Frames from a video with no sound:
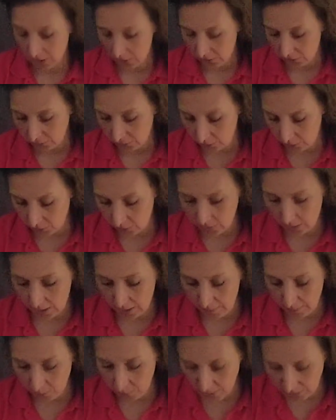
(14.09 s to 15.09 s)
So
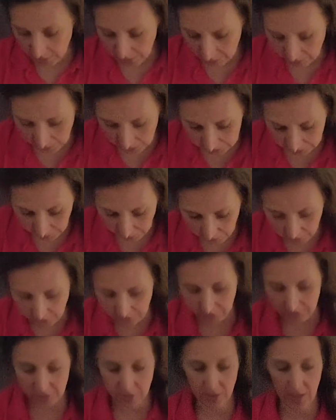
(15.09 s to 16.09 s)
one of the things I'm going
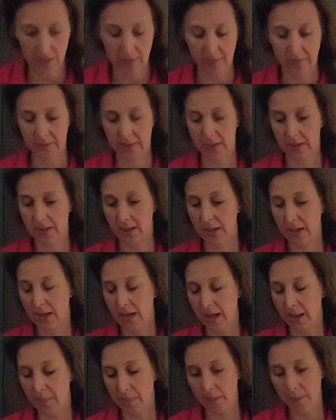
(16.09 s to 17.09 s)
to suggest,
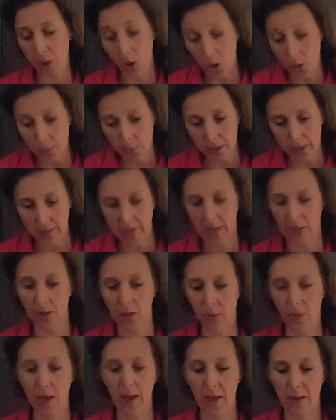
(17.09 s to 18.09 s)
I'm hoping that
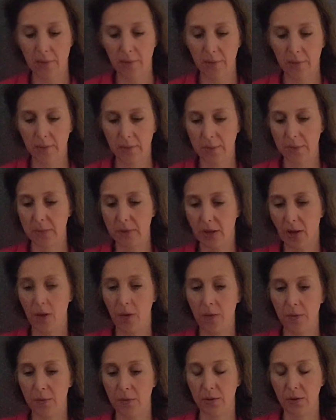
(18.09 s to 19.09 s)
you have some
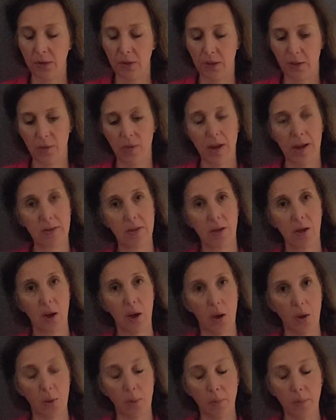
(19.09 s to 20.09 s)
scarves knocking around at
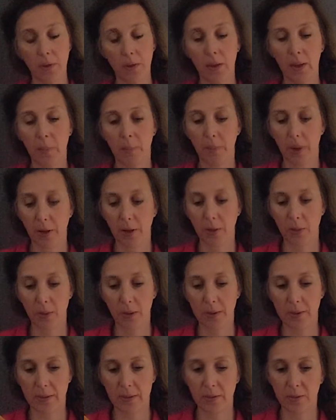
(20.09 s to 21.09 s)
home, but
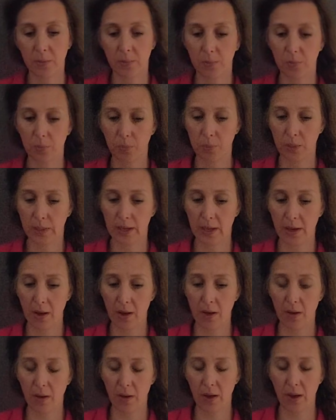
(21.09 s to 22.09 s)
otherwise these really
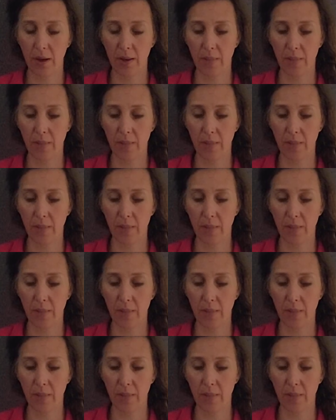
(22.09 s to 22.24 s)
are